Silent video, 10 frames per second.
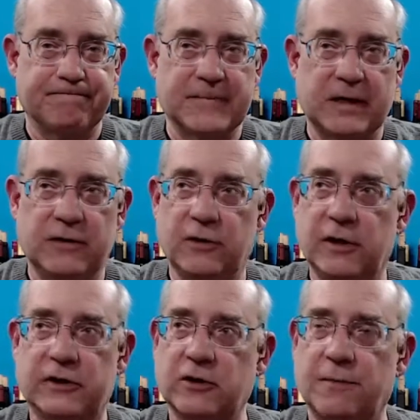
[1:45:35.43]

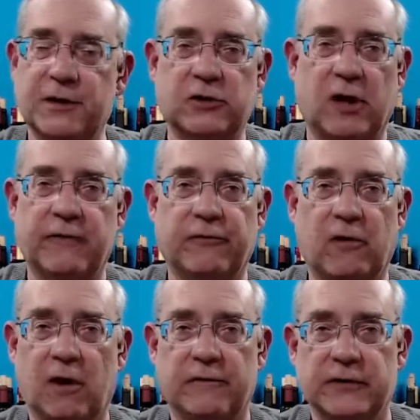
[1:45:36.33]
It's all been trying for
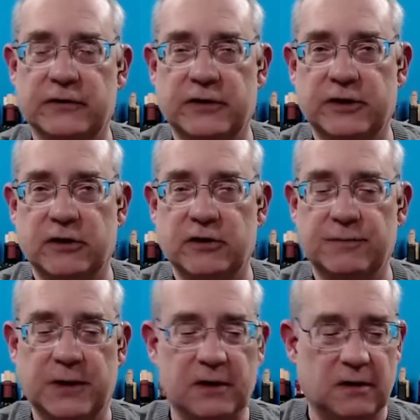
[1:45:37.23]
all of us this year. It's
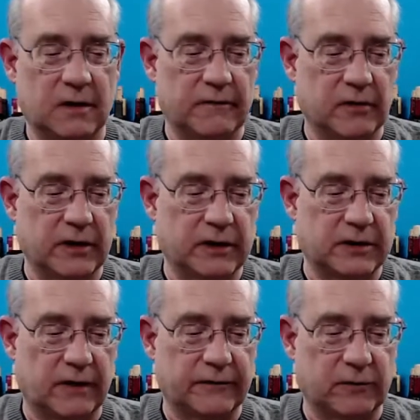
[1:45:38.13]
been very
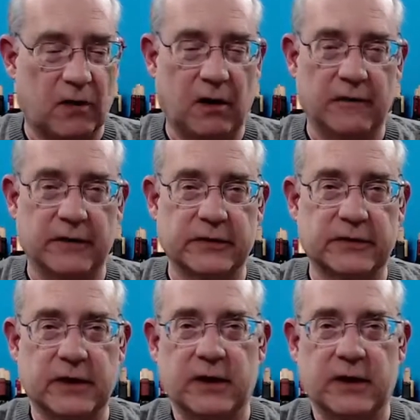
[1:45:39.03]
tough for all of us,